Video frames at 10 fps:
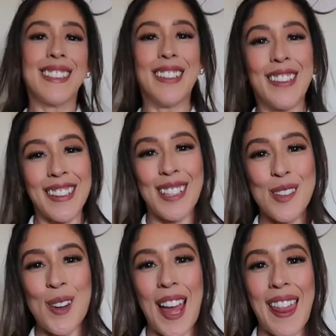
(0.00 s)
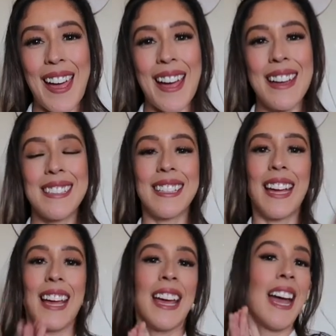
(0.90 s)
¿Qué onda, chuladas?
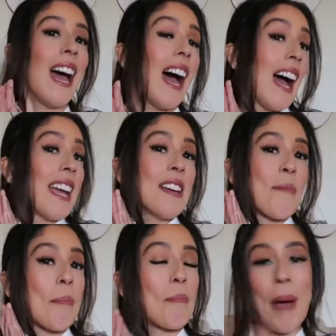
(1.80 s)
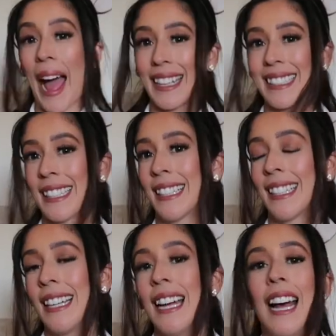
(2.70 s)
I am back.
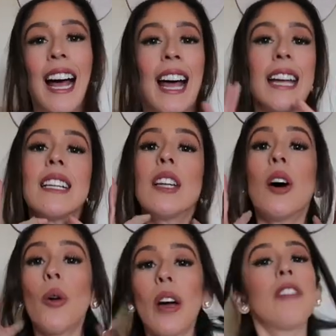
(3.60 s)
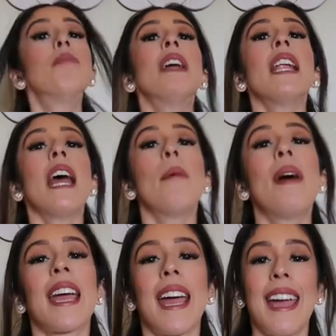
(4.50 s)
I know I've been
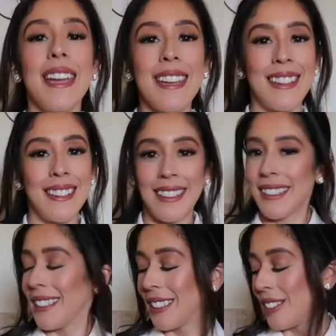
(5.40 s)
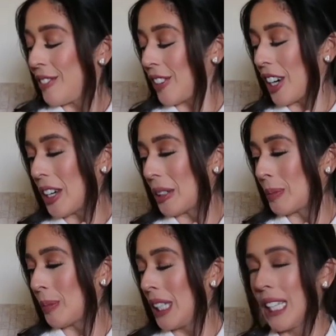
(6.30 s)
MIA
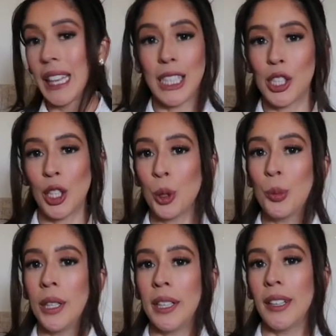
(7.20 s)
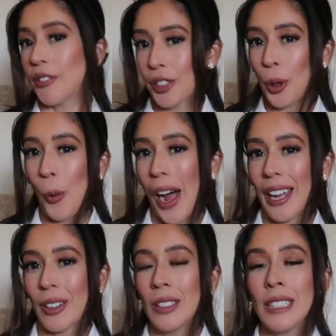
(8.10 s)
from the tube for a
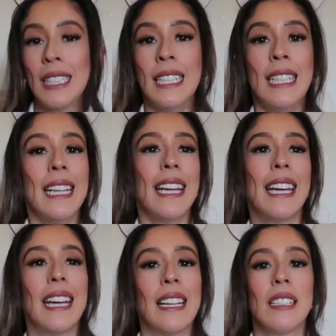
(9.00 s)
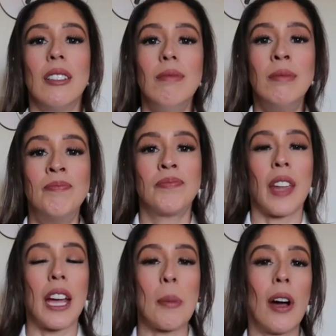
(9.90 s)
while, and
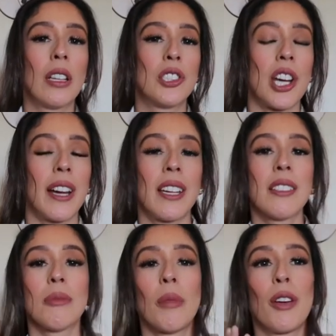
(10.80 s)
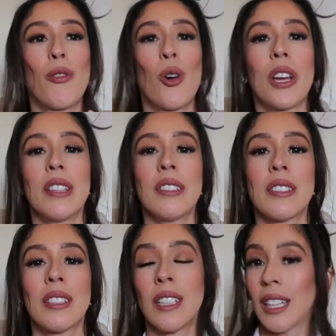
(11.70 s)
I apologize. My
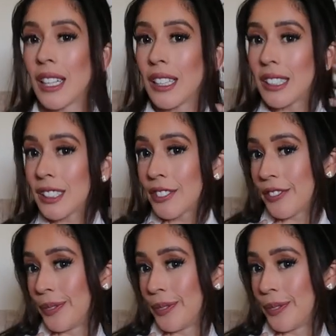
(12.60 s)
voice is